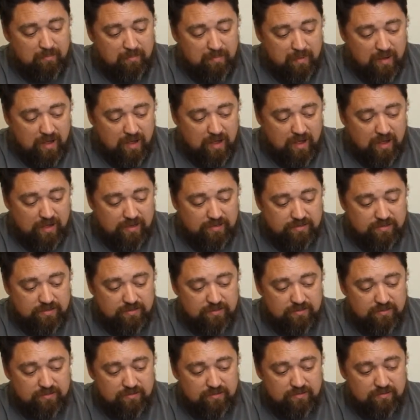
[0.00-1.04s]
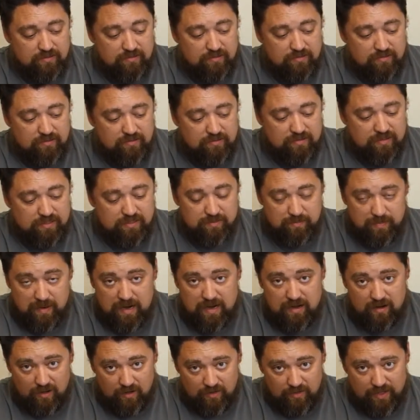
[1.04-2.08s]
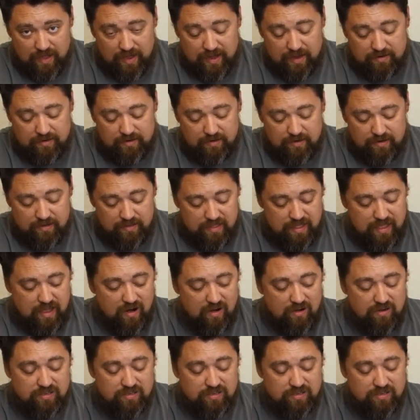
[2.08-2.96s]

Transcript: But despite all that, they are